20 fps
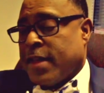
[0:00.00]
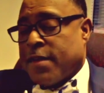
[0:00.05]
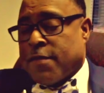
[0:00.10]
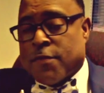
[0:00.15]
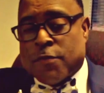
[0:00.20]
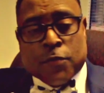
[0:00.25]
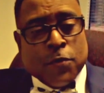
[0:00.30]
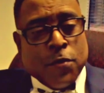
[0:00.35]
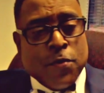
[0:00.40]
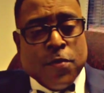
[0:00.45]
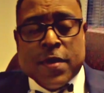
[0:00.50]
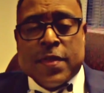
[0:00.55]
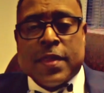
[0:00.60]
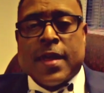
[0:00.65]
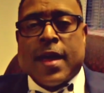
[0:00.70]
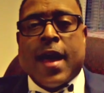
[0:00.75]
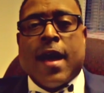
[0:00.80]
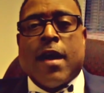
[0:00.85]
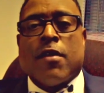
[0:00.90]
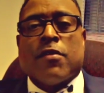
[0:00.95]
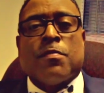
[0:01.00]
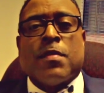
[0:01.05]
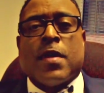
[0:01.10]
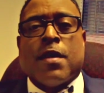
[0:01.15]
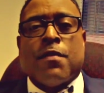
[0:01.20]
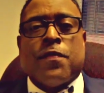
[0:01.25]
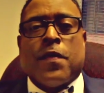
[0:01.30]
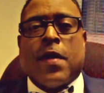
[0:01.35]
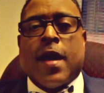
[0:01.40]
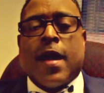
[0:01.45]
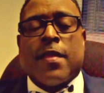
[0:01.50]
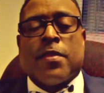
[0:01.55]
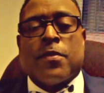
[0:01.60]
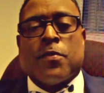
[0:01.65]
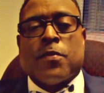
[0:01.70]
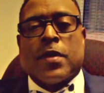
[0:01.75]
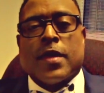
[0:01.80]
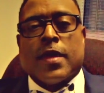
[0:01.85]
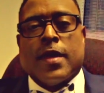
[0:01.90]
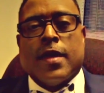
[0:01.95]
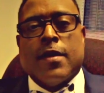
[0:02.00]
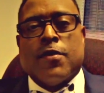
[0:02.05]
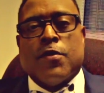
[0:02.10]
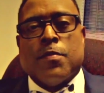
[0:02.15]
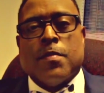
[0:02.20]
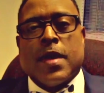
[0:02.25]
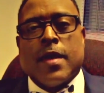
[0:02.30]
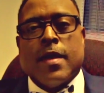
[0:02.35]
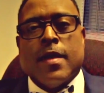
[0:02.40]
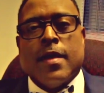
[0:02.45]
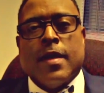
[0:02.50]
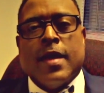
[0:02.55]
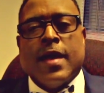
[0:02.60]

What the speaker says: have ruined the house. My father would have killed me.